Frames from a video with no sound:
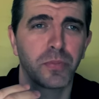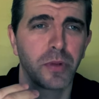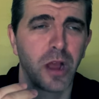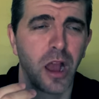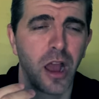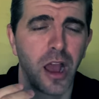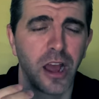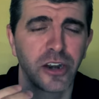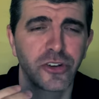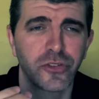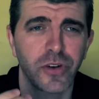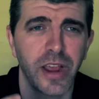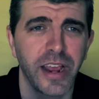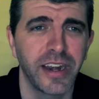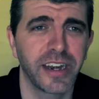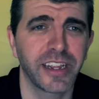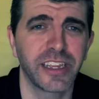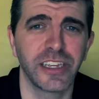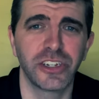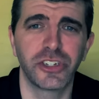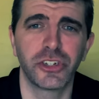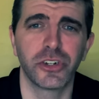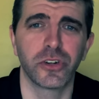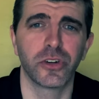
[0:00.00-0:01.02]
uh, trying to
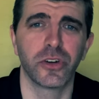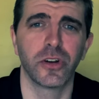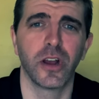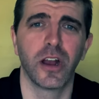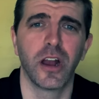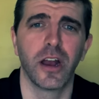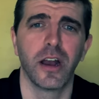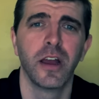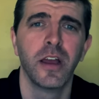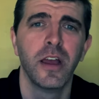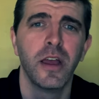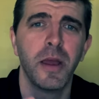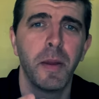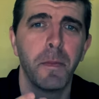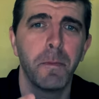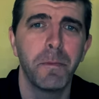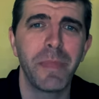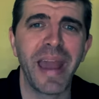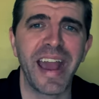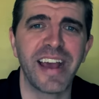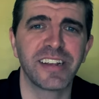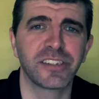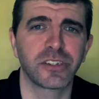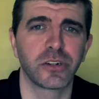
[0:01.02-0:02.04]
get your uh,
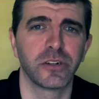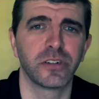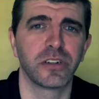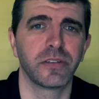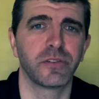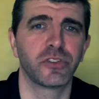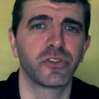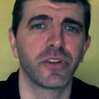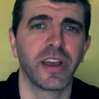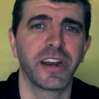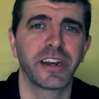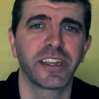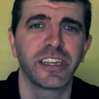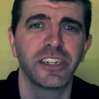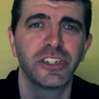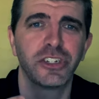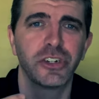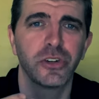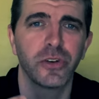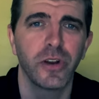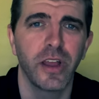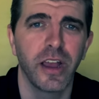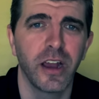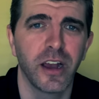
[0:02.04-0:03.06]
master's, if you're trying to get
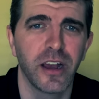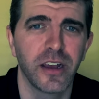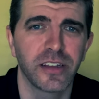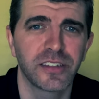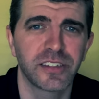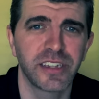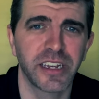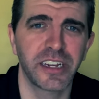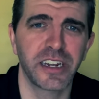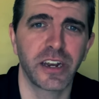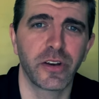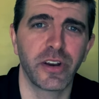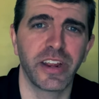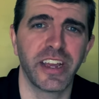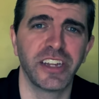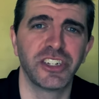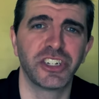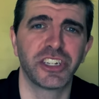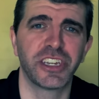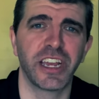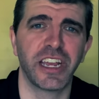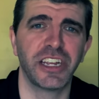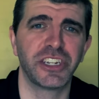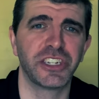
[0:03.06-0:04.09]
your uh, secondary
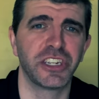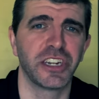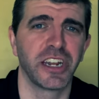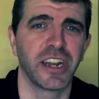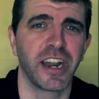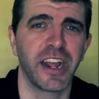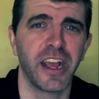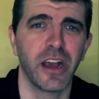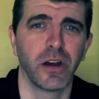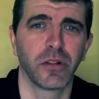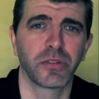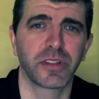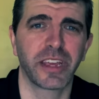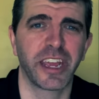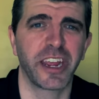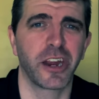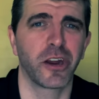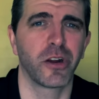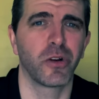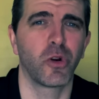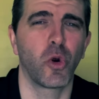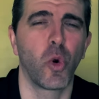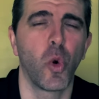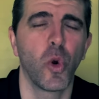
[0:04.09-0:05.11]
education in
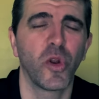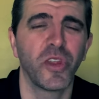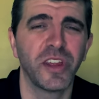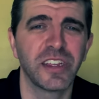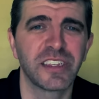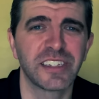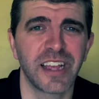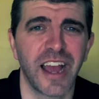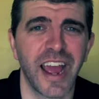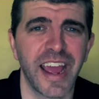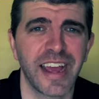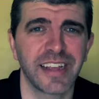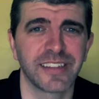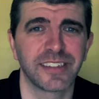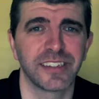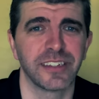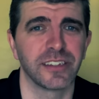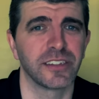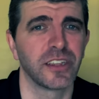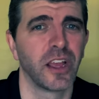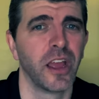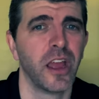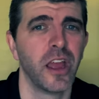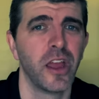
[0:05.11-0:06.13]
healthcare or the
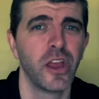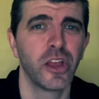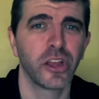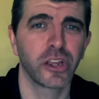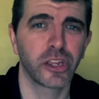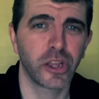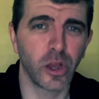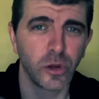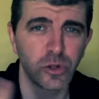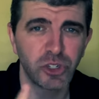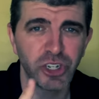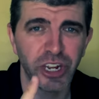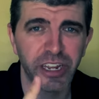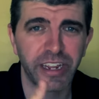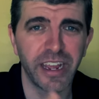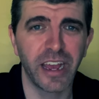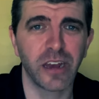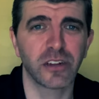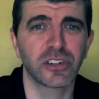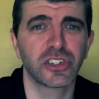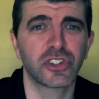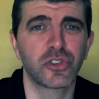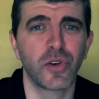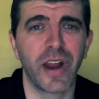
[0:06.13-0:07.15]
sciences, go check
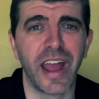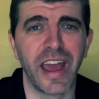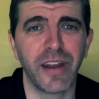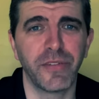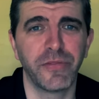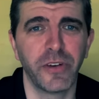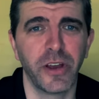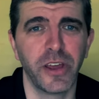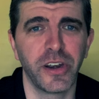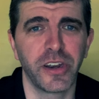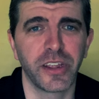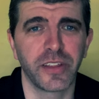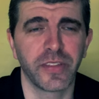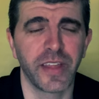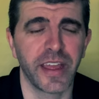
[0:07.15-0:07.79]
out Stride Funding.